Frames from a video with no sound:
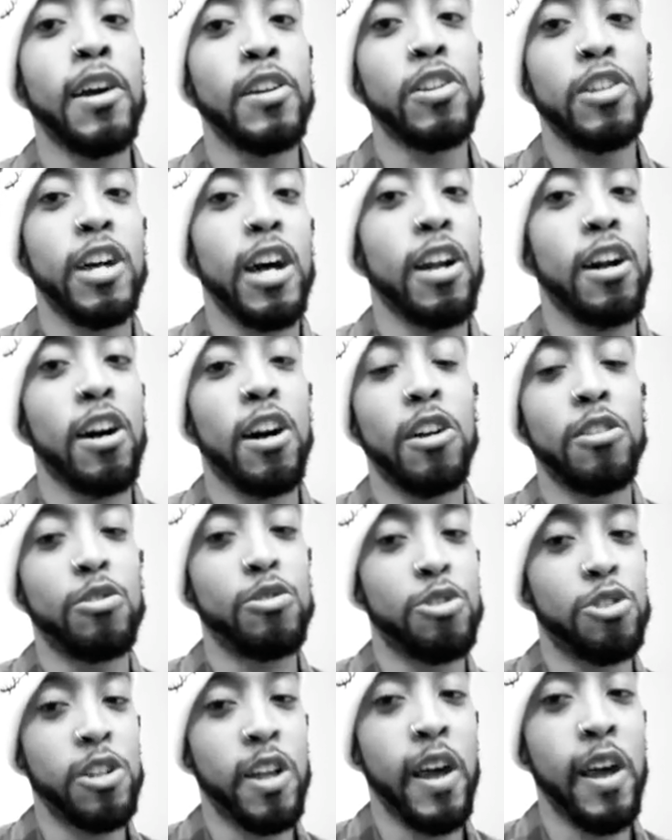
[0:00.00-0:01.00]
And you gotta
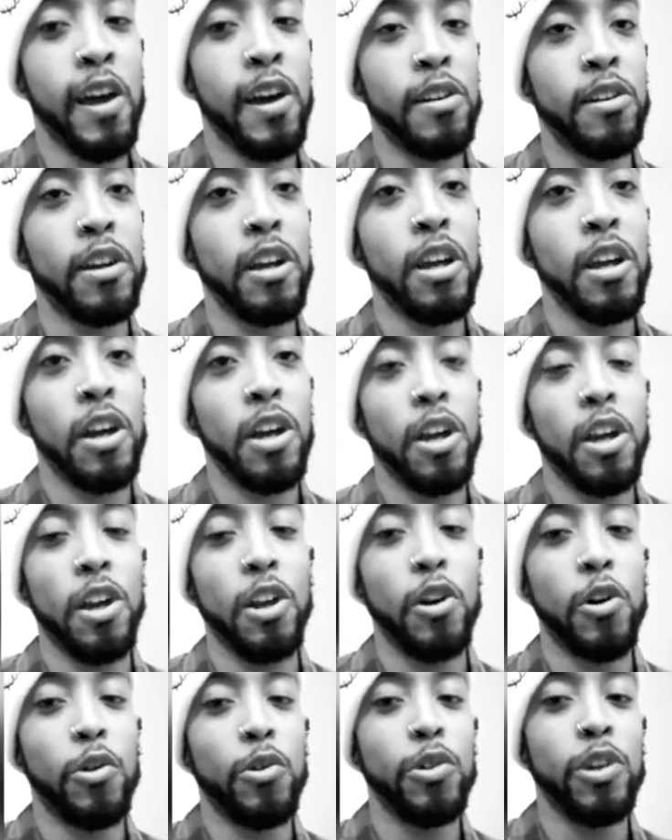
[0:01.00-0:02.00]
understand.
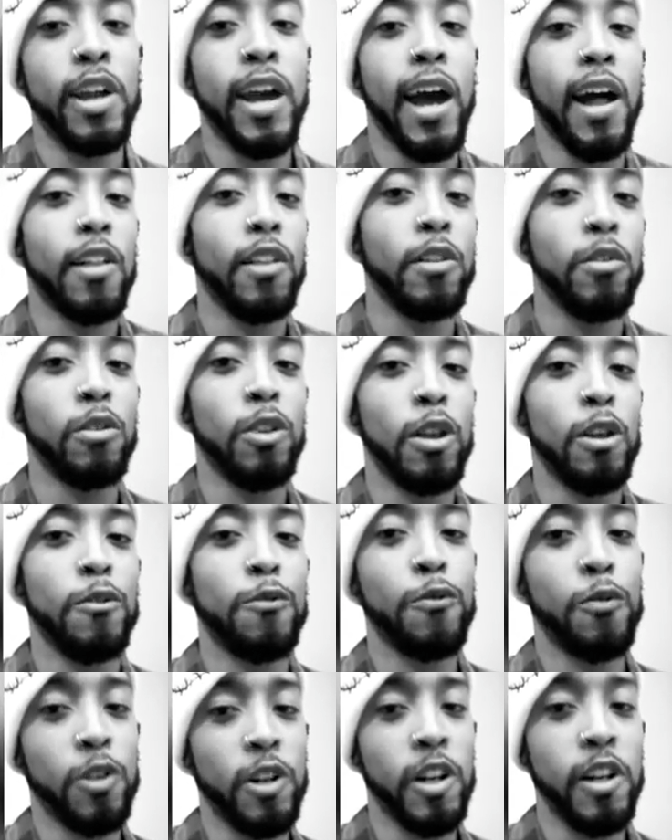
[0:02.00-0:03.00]
You gotta
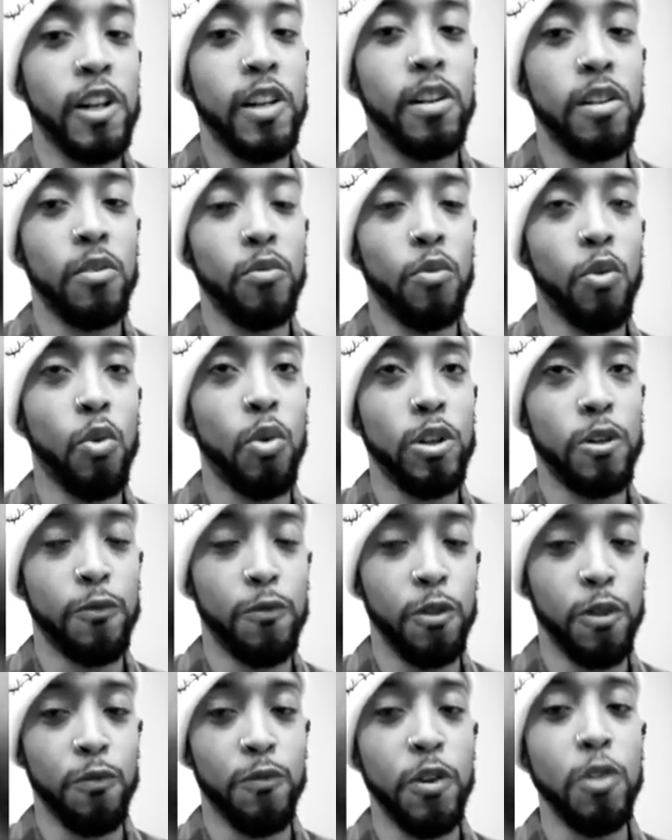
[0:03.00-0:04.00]
live for what
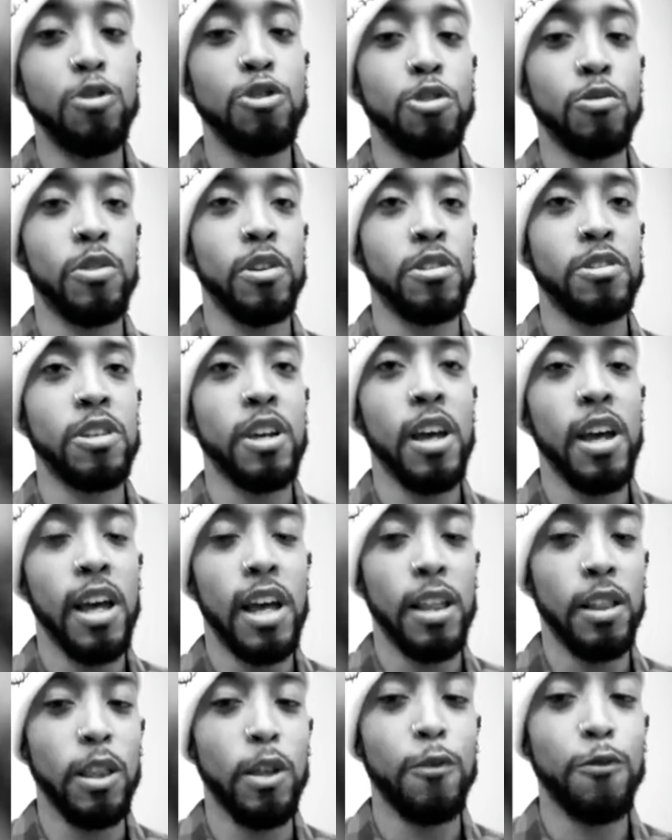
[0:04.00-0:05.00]
for the future is,
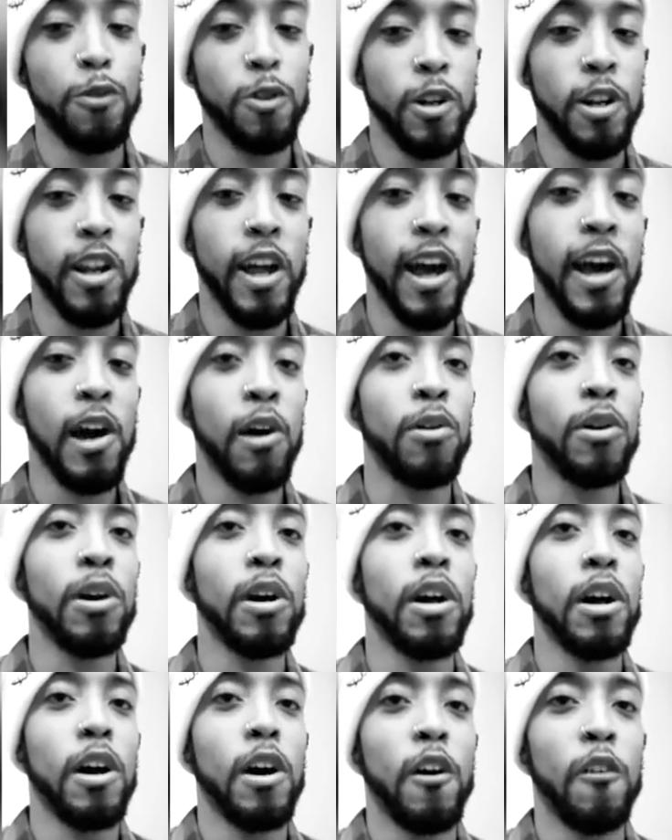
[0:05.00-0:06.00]
and live for the now
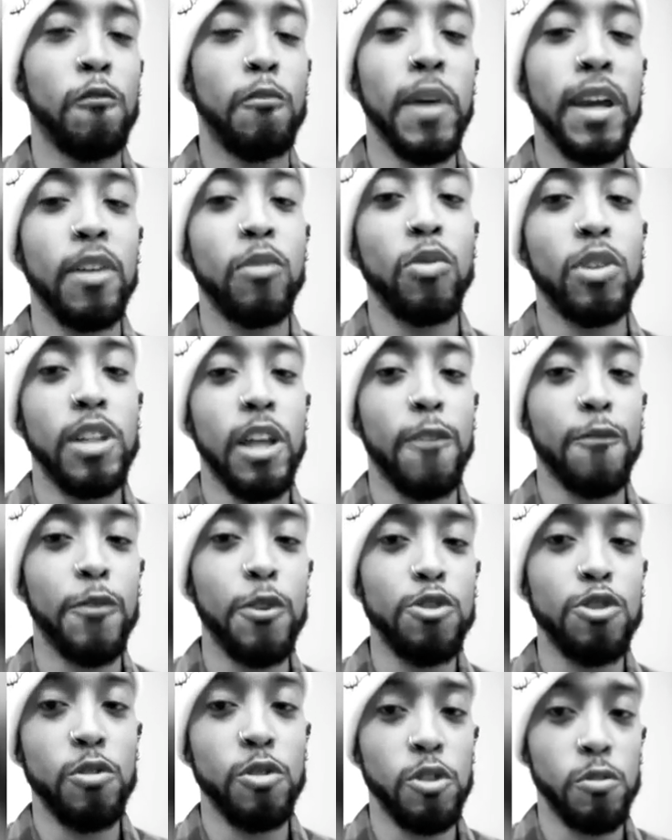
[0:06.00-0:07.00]
of making what that
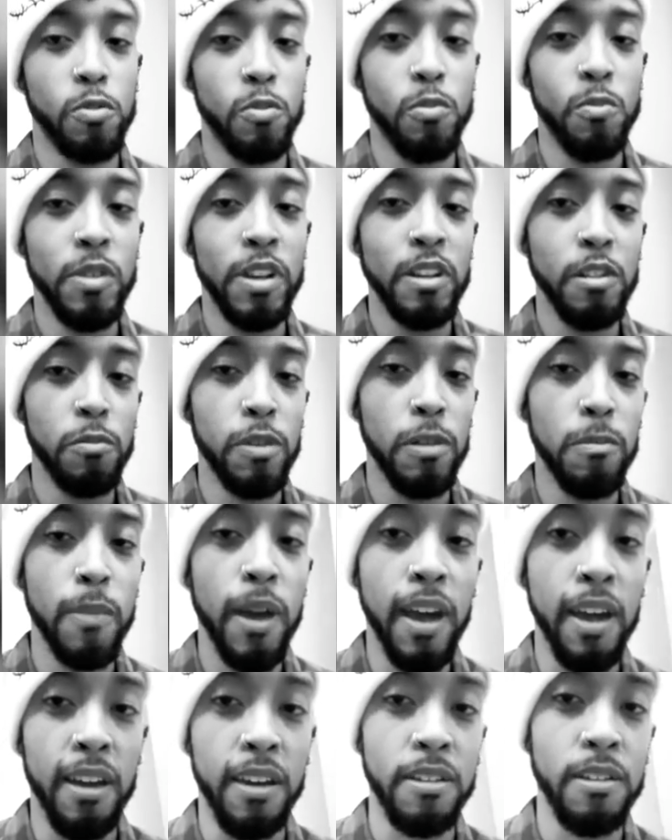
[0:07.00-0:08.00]
future need to be
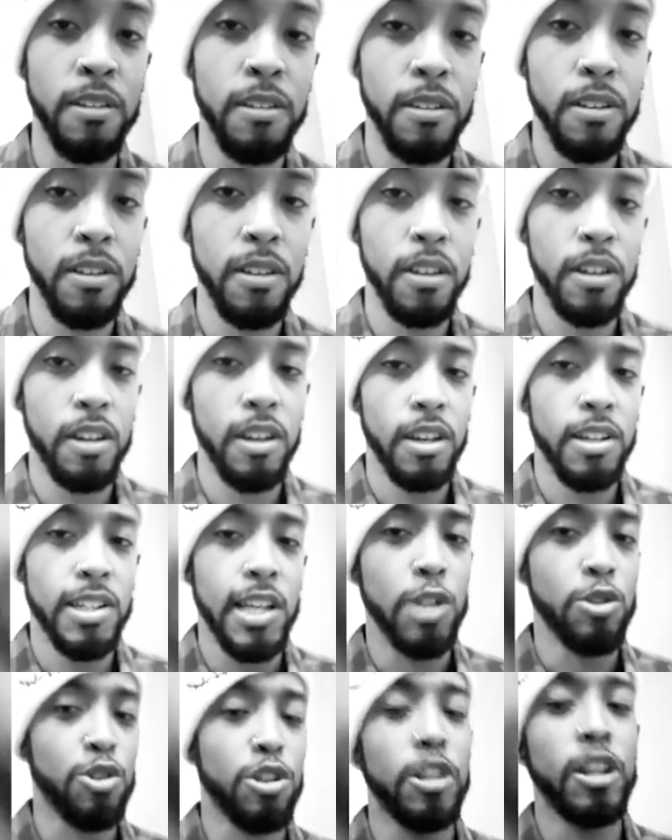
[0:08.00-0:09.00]
made.
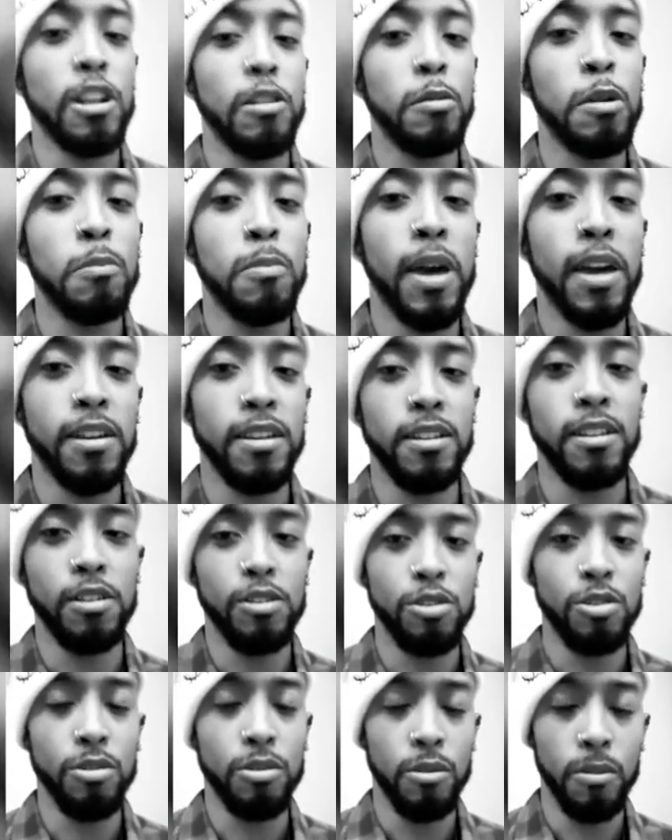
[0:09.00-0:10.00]
That's what you need to be making
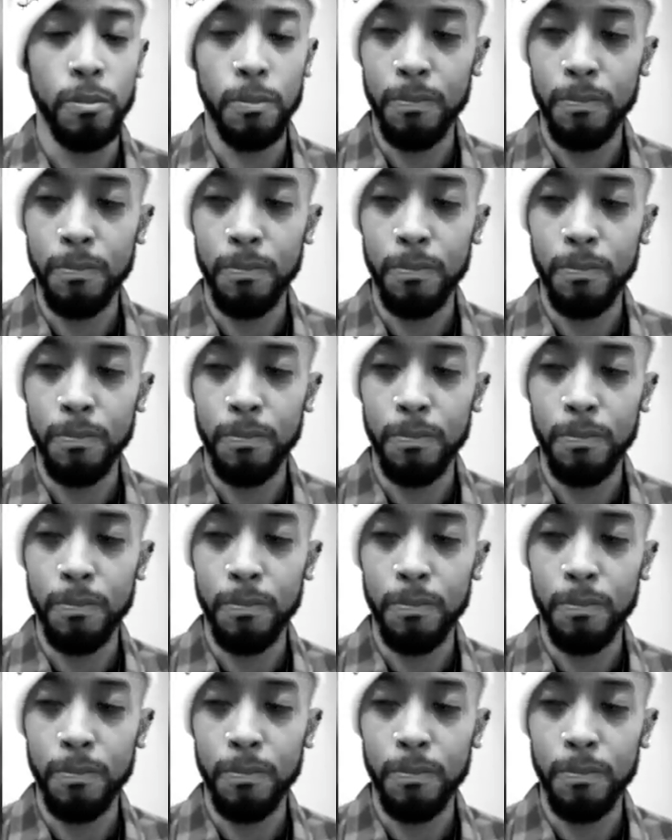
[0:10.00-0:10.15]
into.